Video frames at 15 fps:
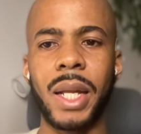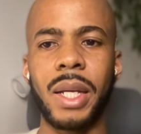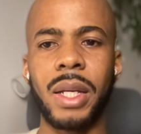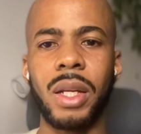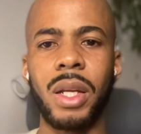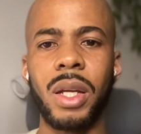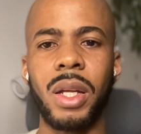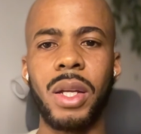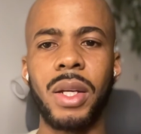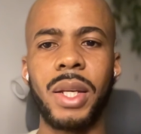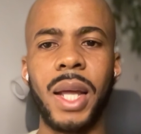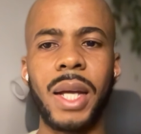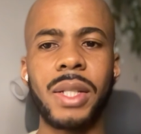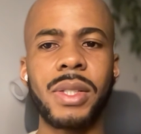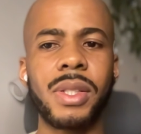And
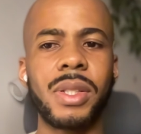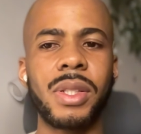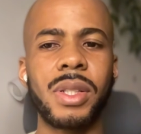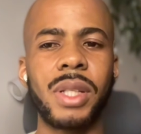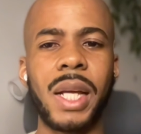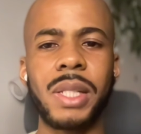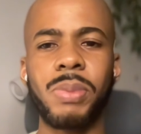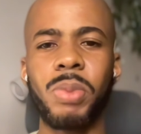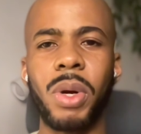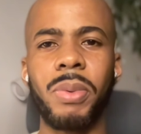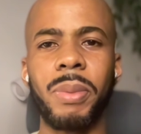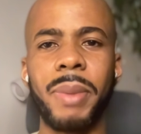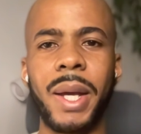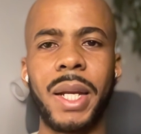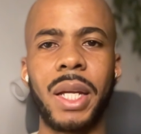that's
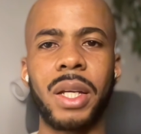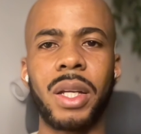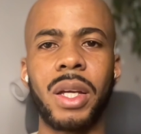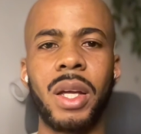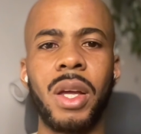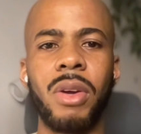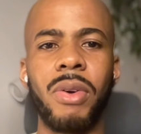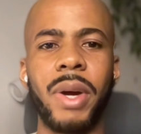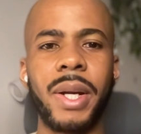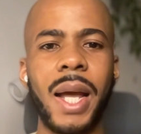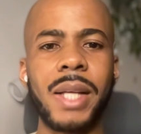problematic, right?